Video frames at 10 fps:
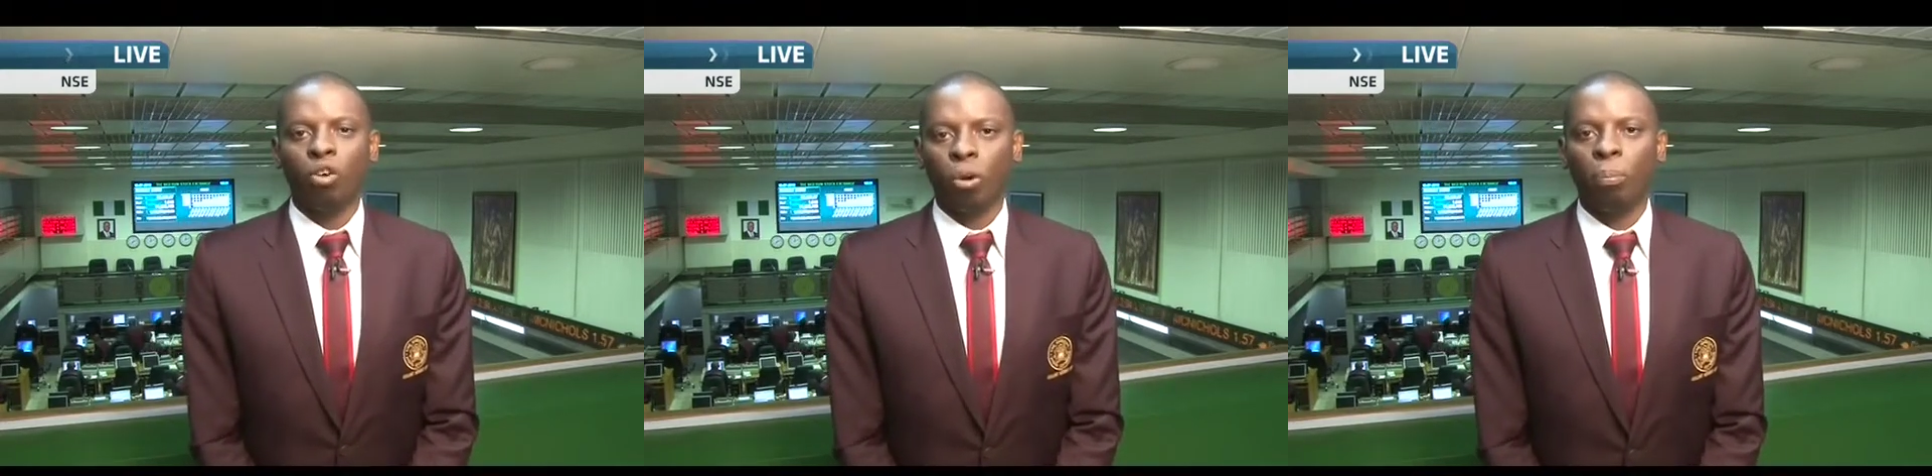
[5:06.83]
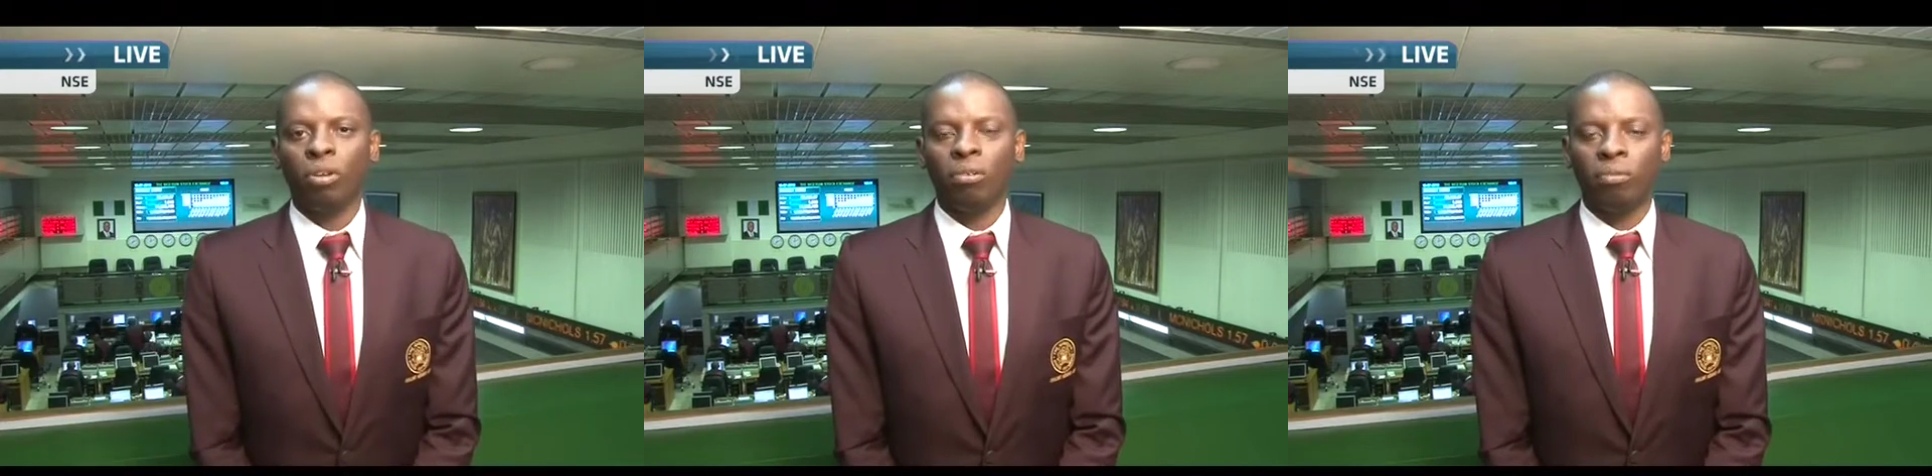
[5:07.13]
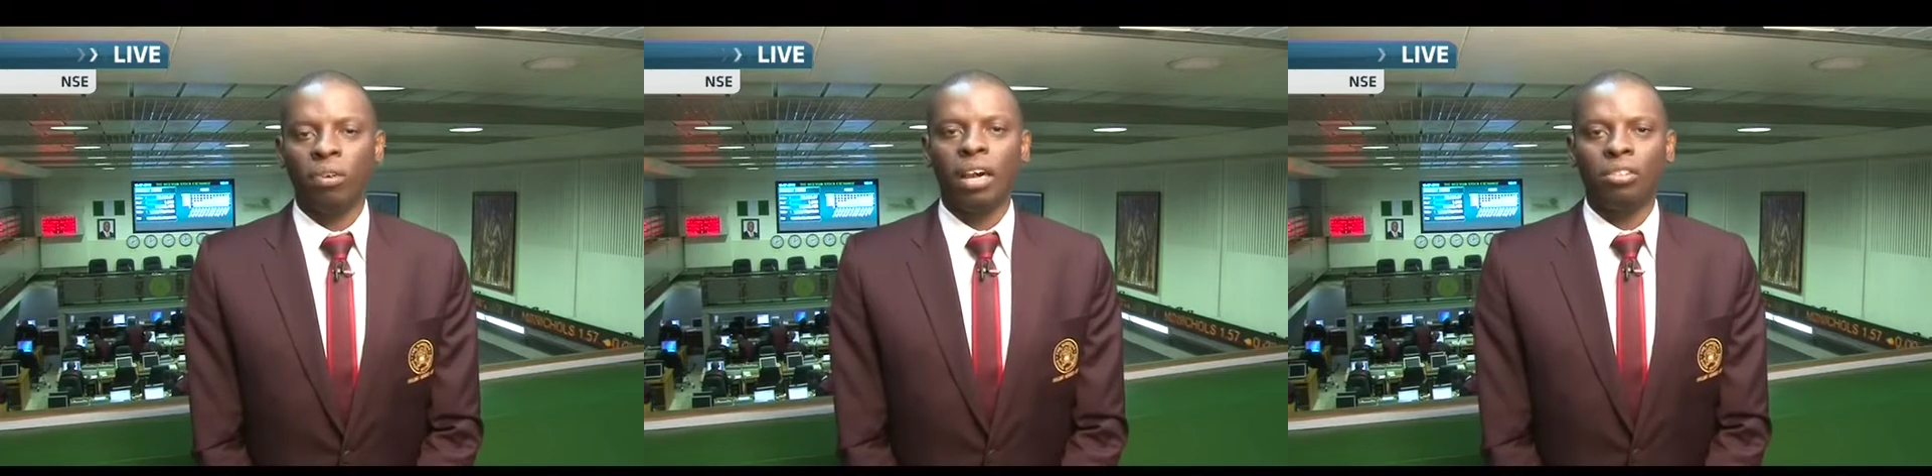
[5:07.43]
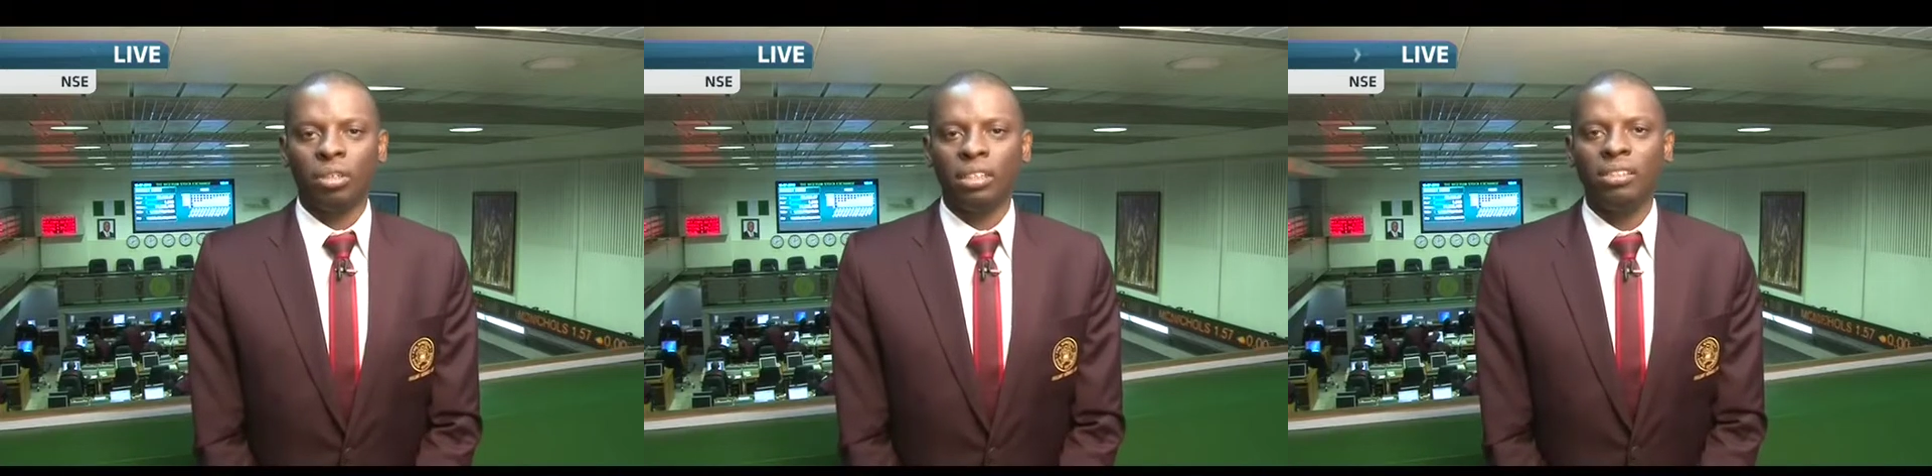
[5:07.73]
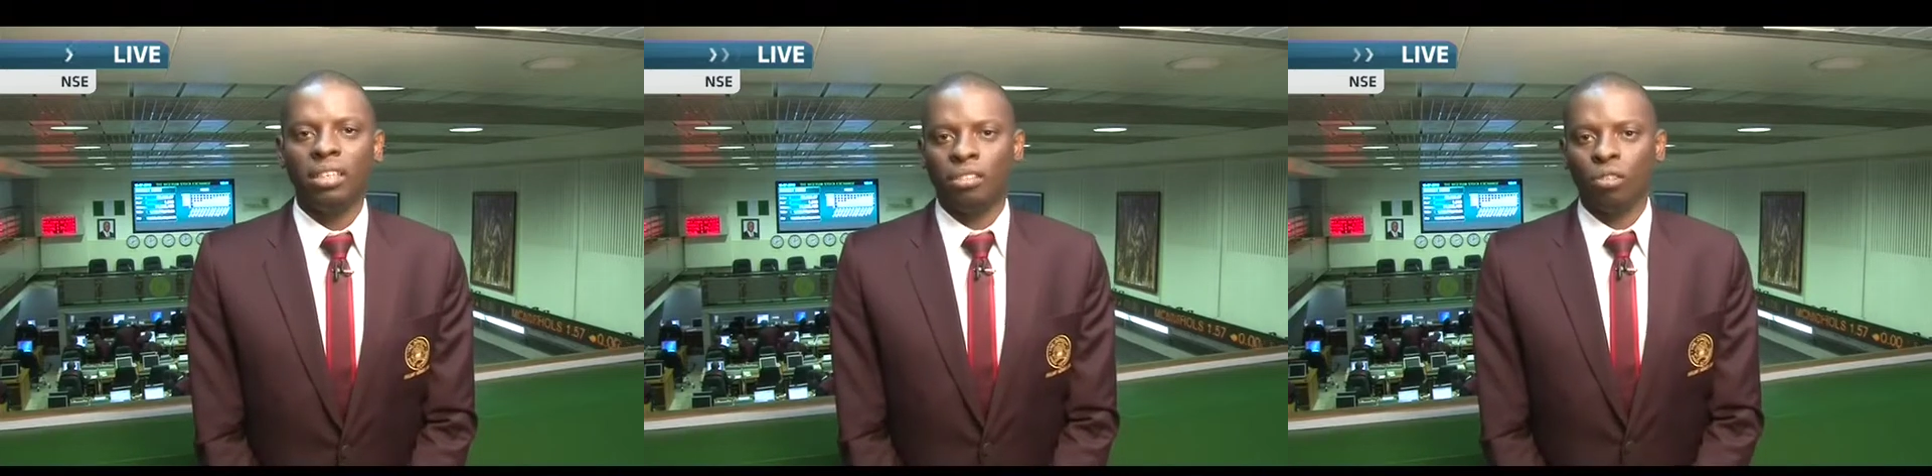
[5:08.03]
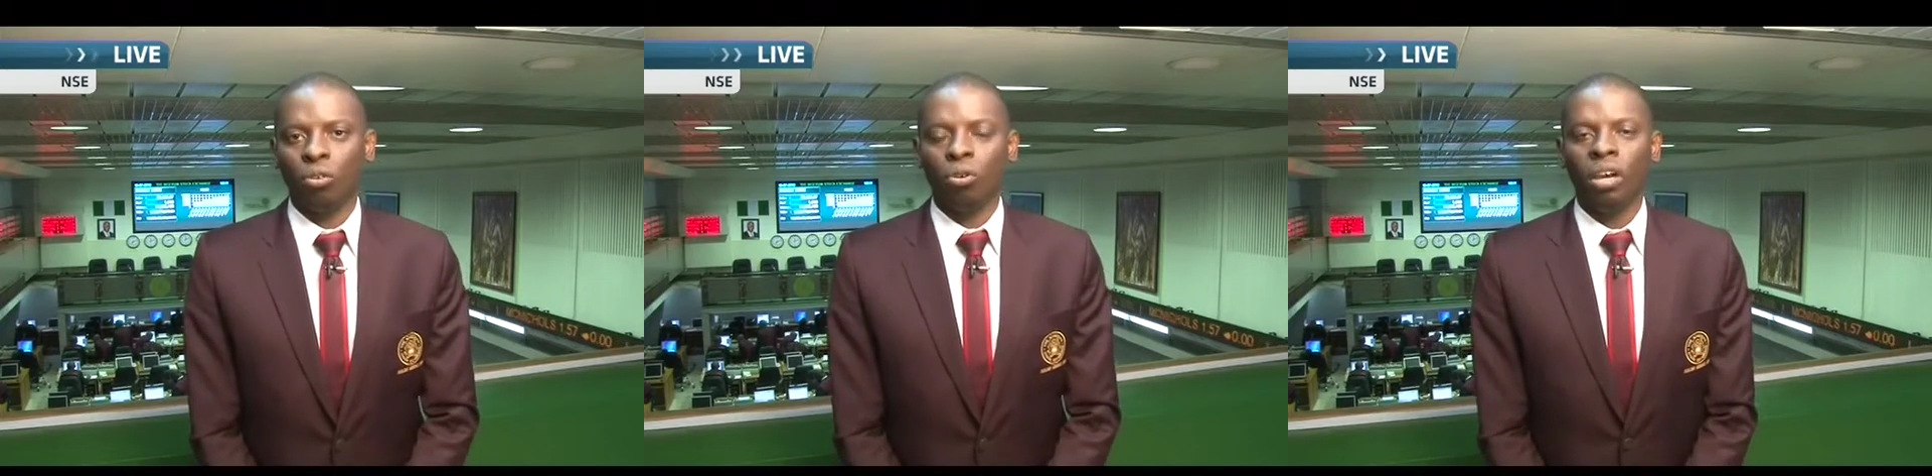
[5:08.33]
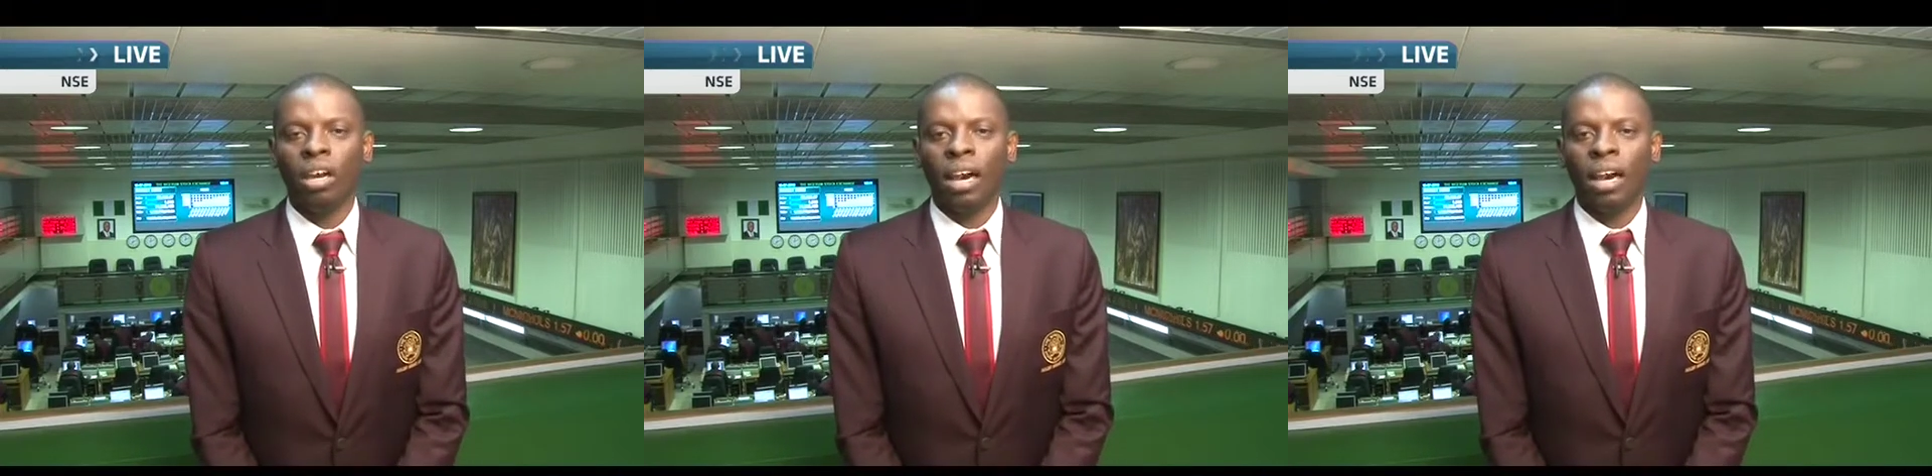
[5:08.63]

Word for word: couple of uh, trading days ago